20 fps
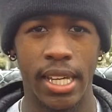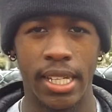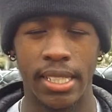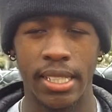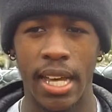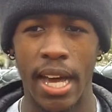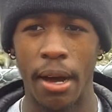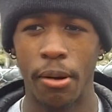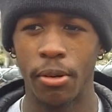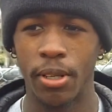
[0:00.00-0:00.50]

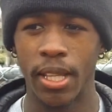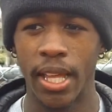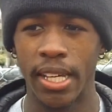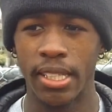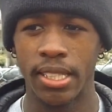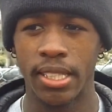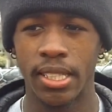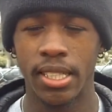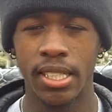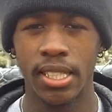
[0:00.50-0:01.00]
Yes, I would
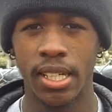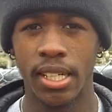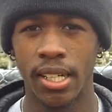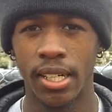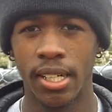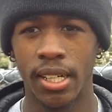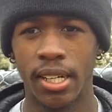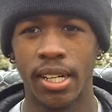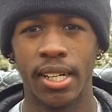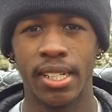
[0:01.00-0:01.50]
like to see
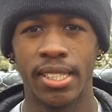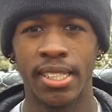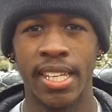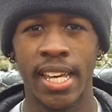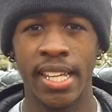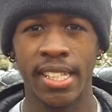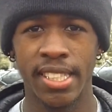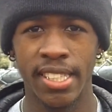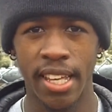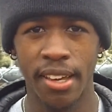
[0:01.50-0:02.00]
a
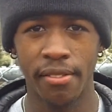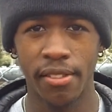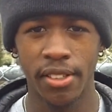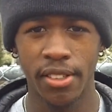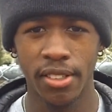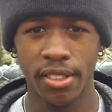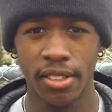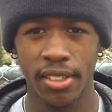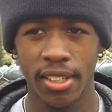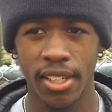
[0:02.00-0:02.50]

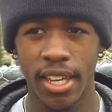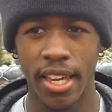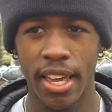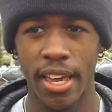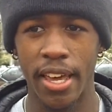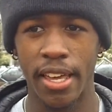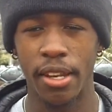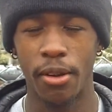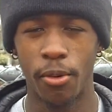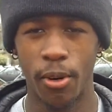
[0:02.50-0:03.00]
10.7
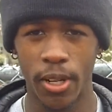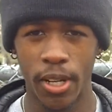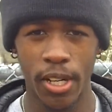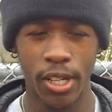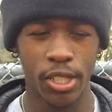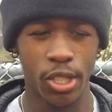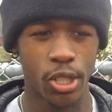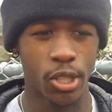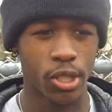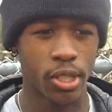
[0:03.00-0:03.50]
okay. And a
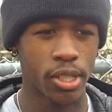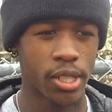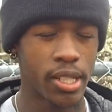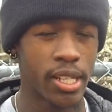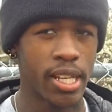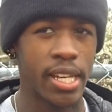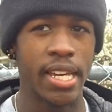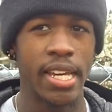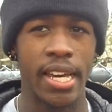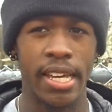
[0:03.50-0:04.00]
100
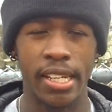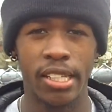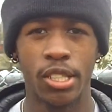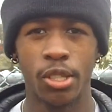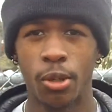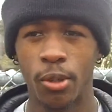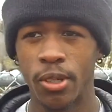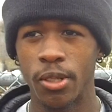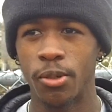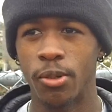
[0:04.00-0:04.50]
and a
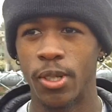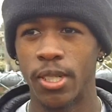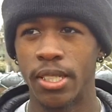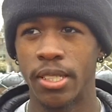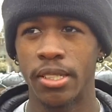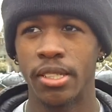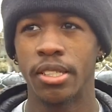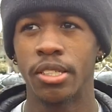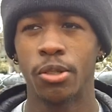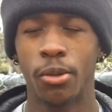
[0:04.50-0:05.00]

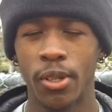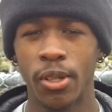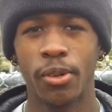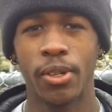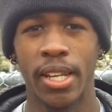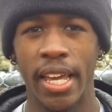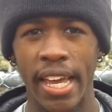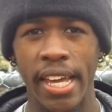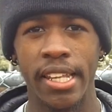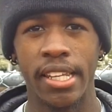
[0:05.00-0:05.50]

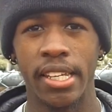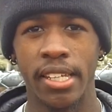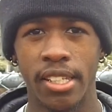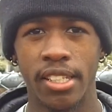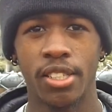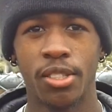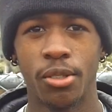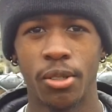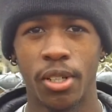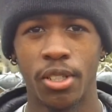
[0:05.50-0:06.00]
21.80
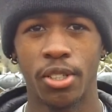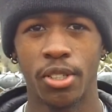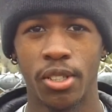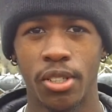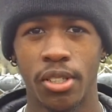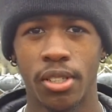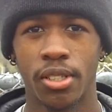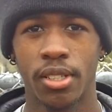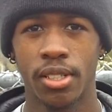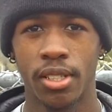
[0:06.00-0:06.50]
and a 200.